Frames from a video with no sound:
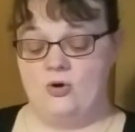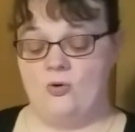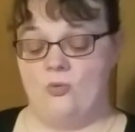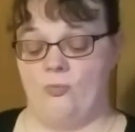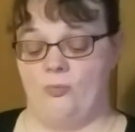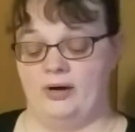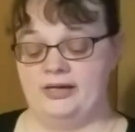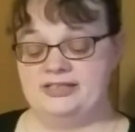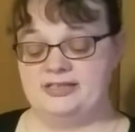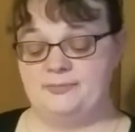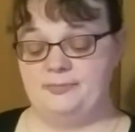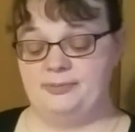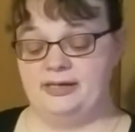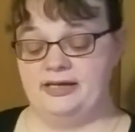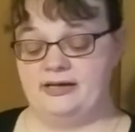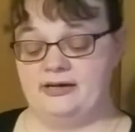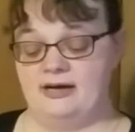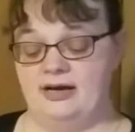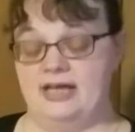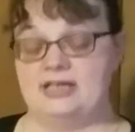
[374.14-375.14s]
Once a
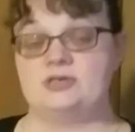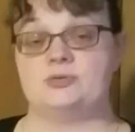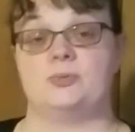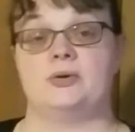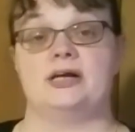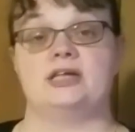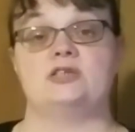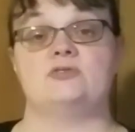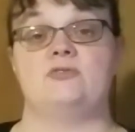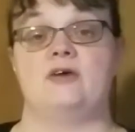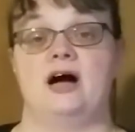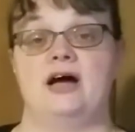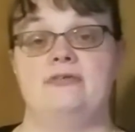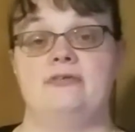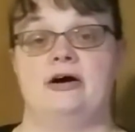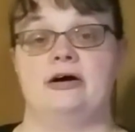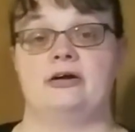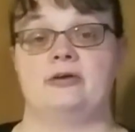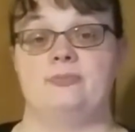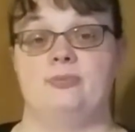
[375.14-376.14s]
player has reached
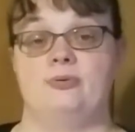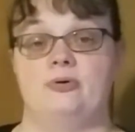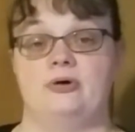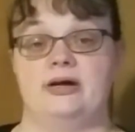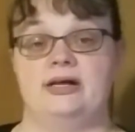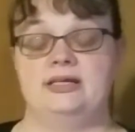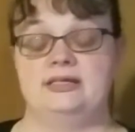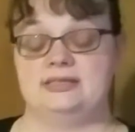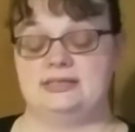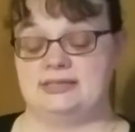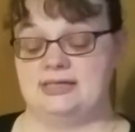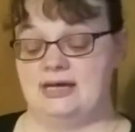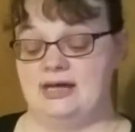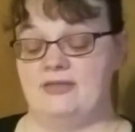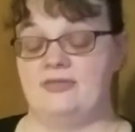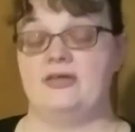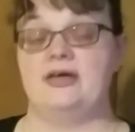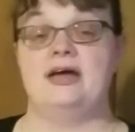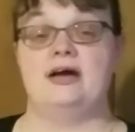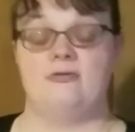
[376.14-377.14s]
500 points,
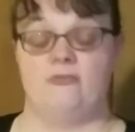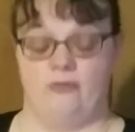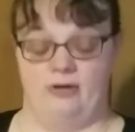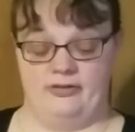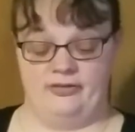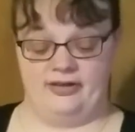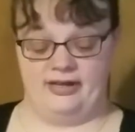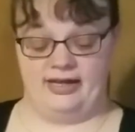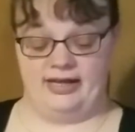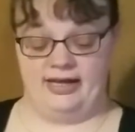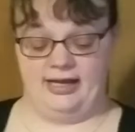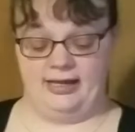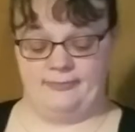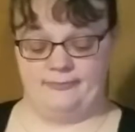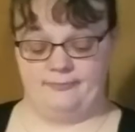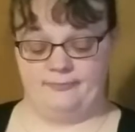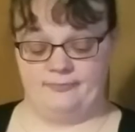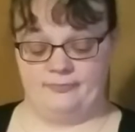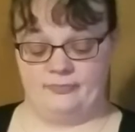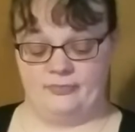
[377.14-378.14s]
they have won the game.
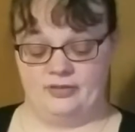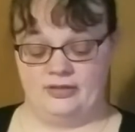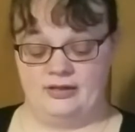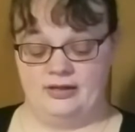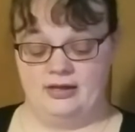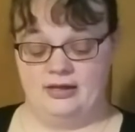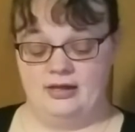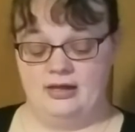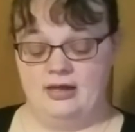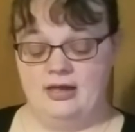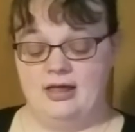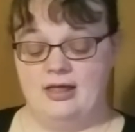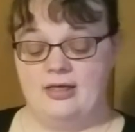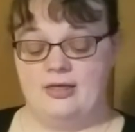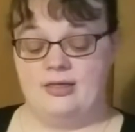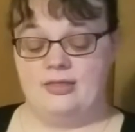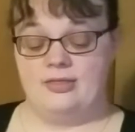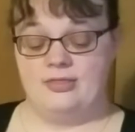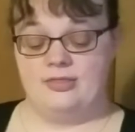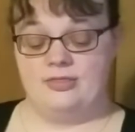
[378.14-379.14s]

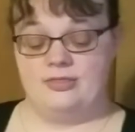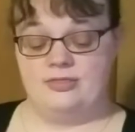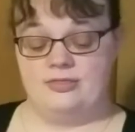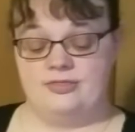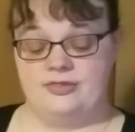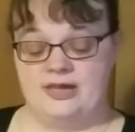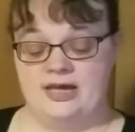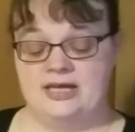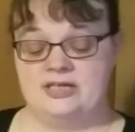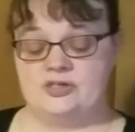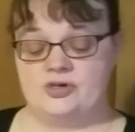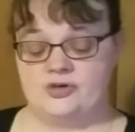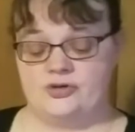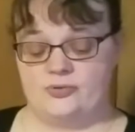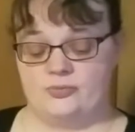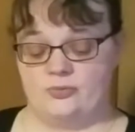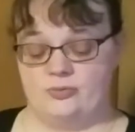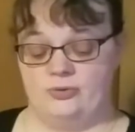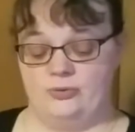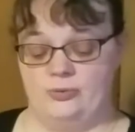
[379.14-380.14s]
These are the
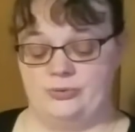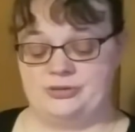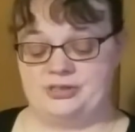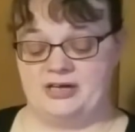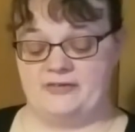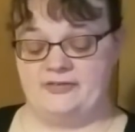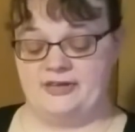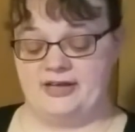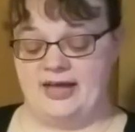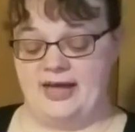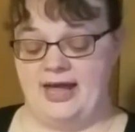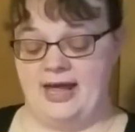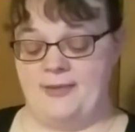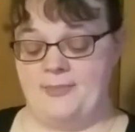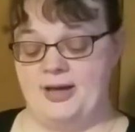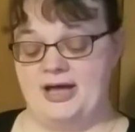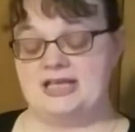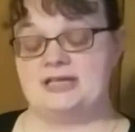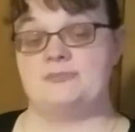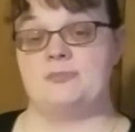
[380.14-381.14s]
rules of the game
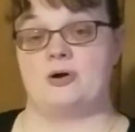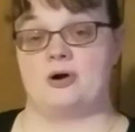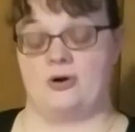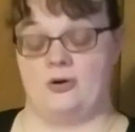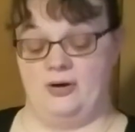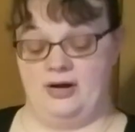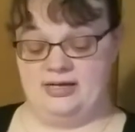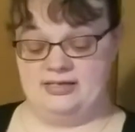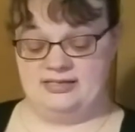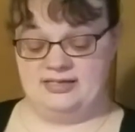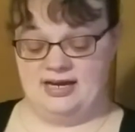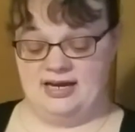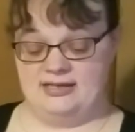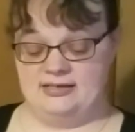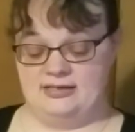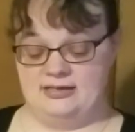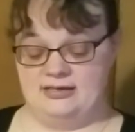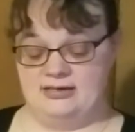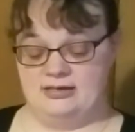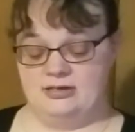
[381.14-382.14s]
as Merle
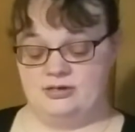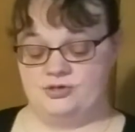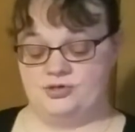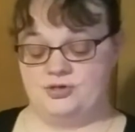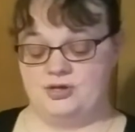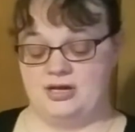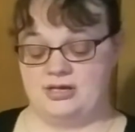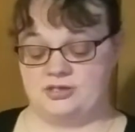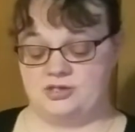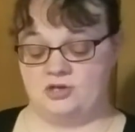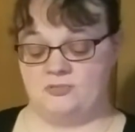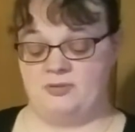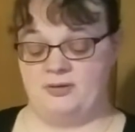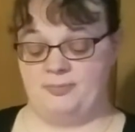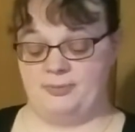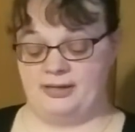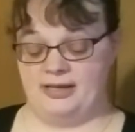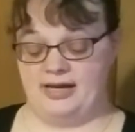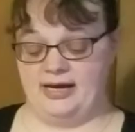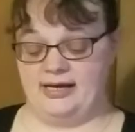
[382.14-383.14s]
intended it to be
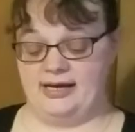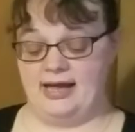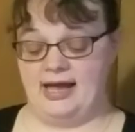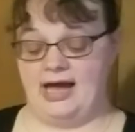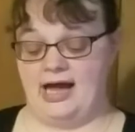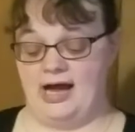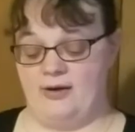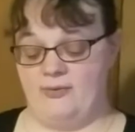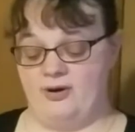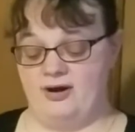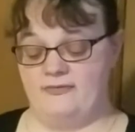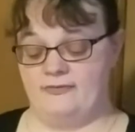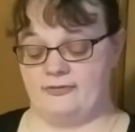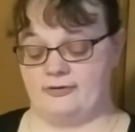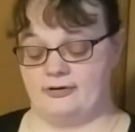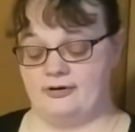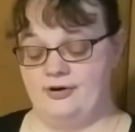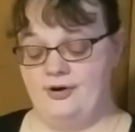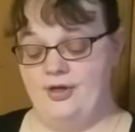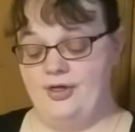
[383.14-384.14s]
played.
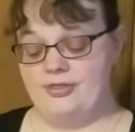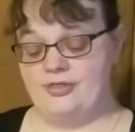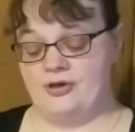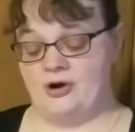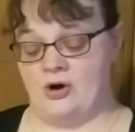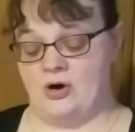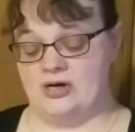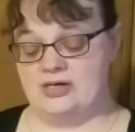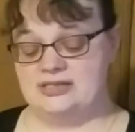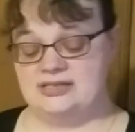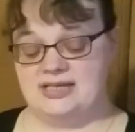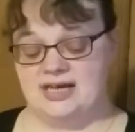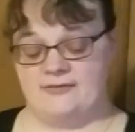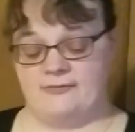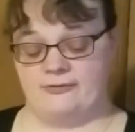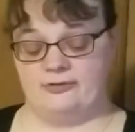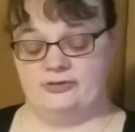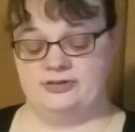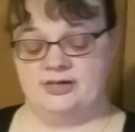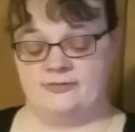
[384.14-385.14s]
However, there are
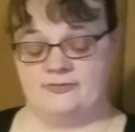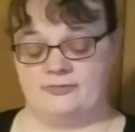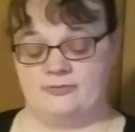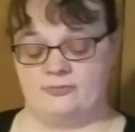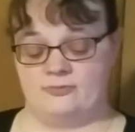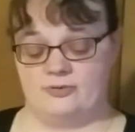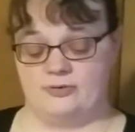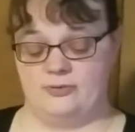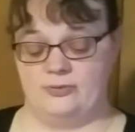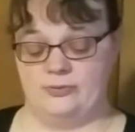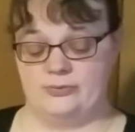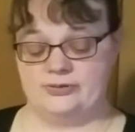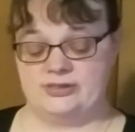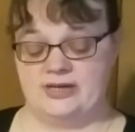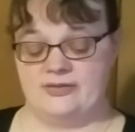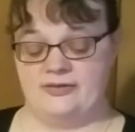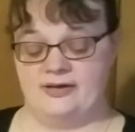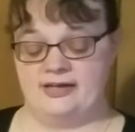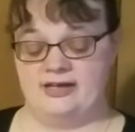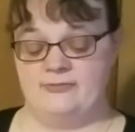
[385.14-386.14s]
several different rules
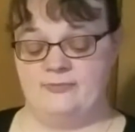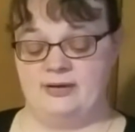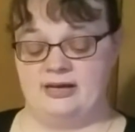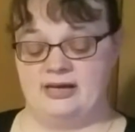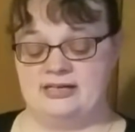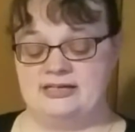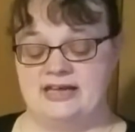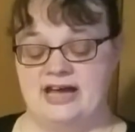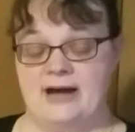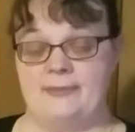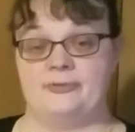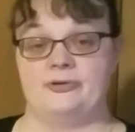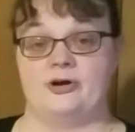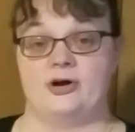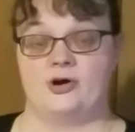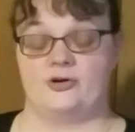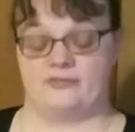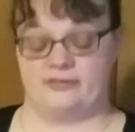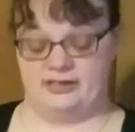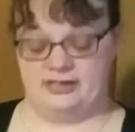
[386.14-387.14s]
that have been adapted
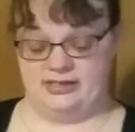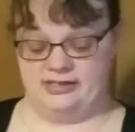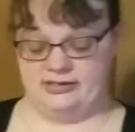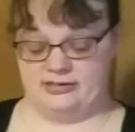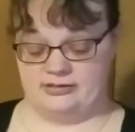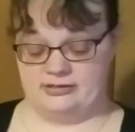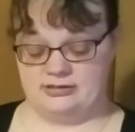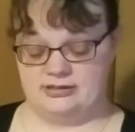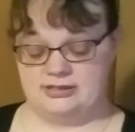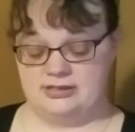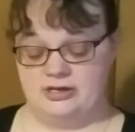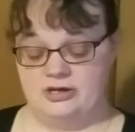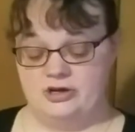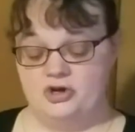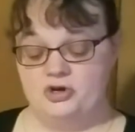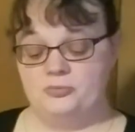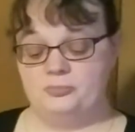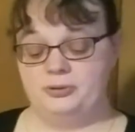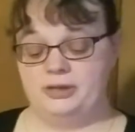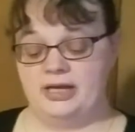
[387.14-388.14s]
over the years.
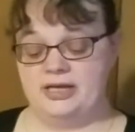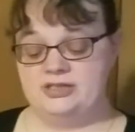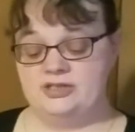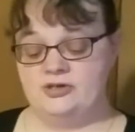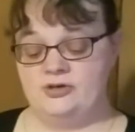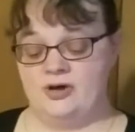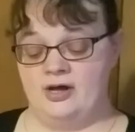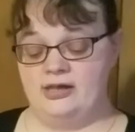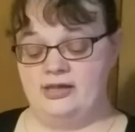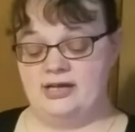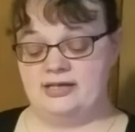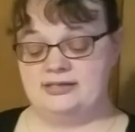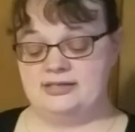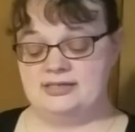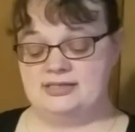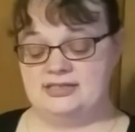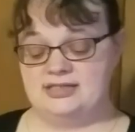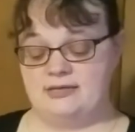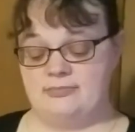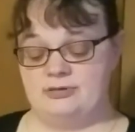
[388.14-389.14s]
Please do not let
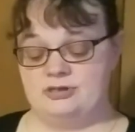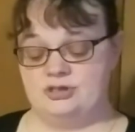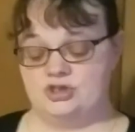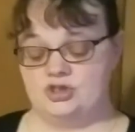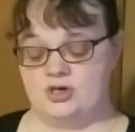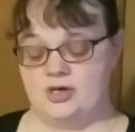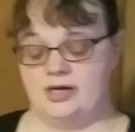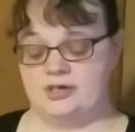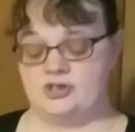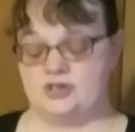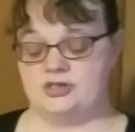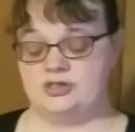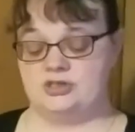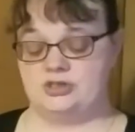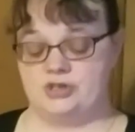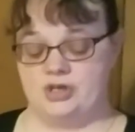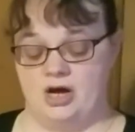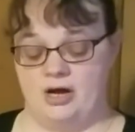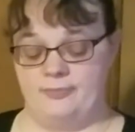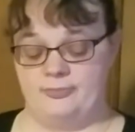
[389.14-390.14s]
this demonstration
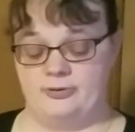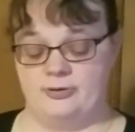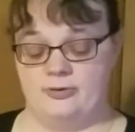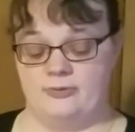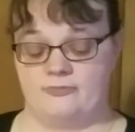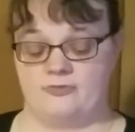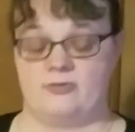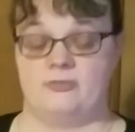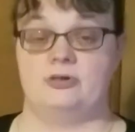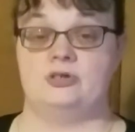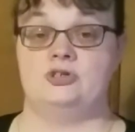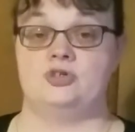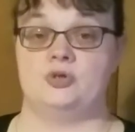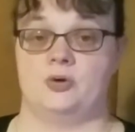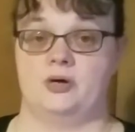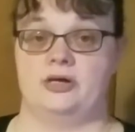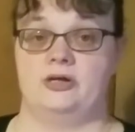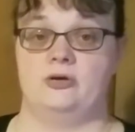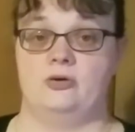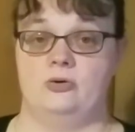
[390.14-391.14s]
stop you from
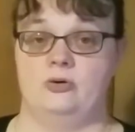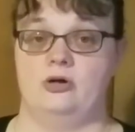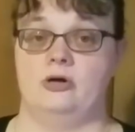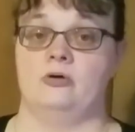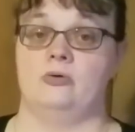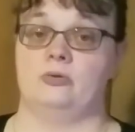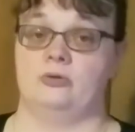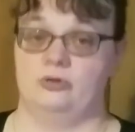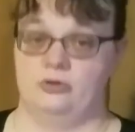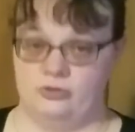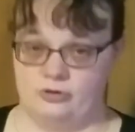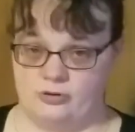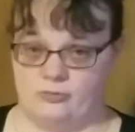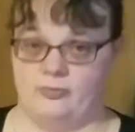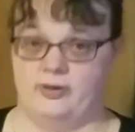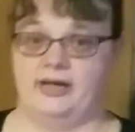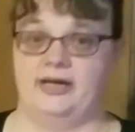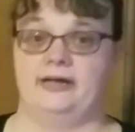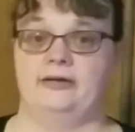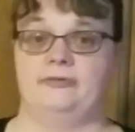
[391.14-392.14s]
enjoying Uno your
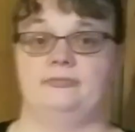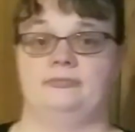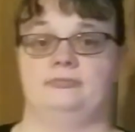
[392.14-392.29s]
way.